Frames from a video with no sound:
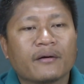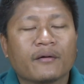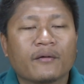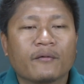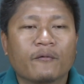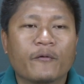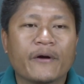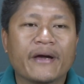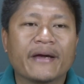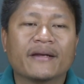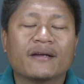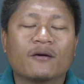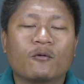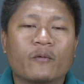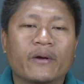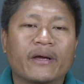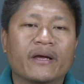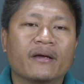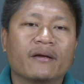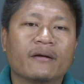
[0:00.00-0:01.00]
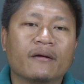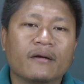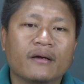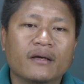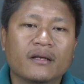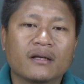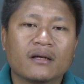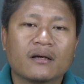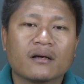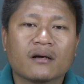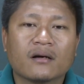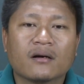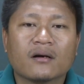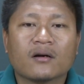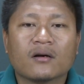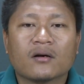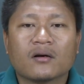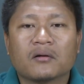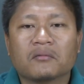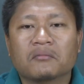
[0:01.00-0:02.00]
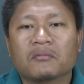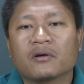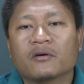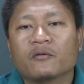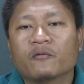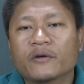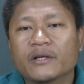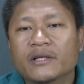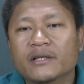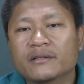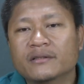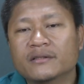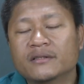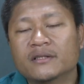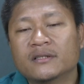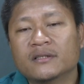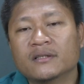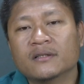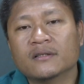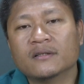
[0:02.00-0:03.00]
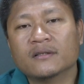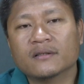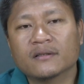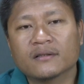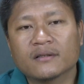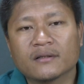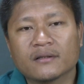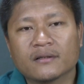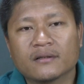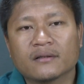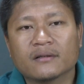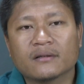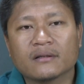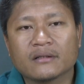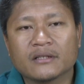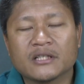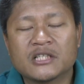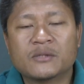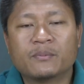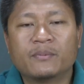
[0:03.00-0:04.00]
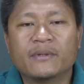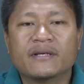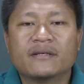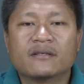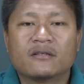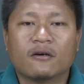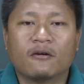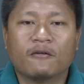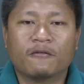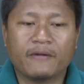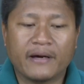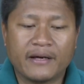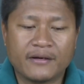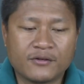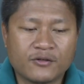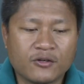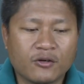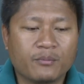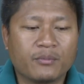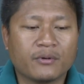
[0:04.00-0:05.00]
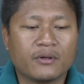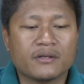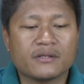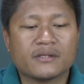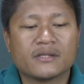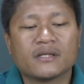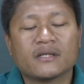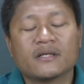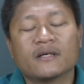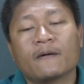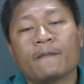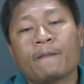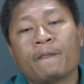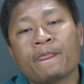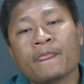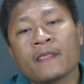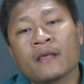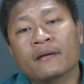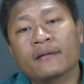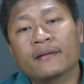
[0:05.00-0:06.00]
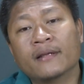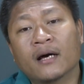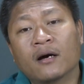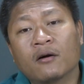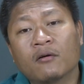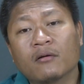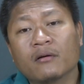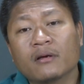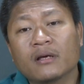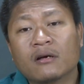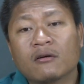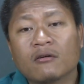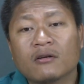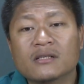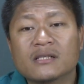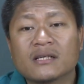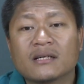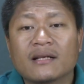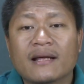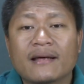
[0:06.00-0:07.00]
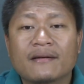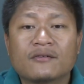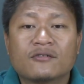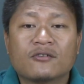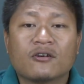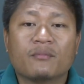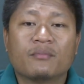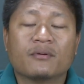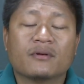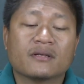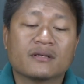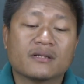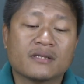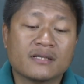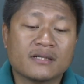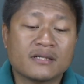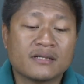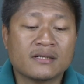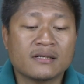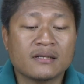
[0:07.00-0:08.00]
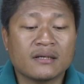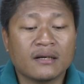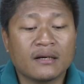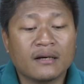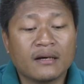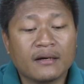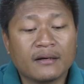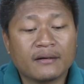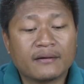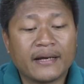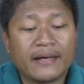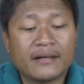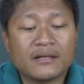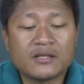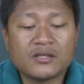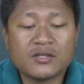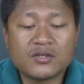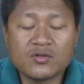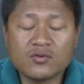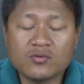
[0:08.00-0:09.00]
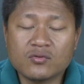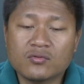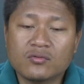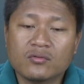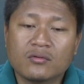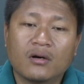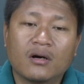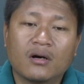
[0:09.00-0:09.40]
wane away within the discipline of anthropology. Now, ecological anthropologists tends to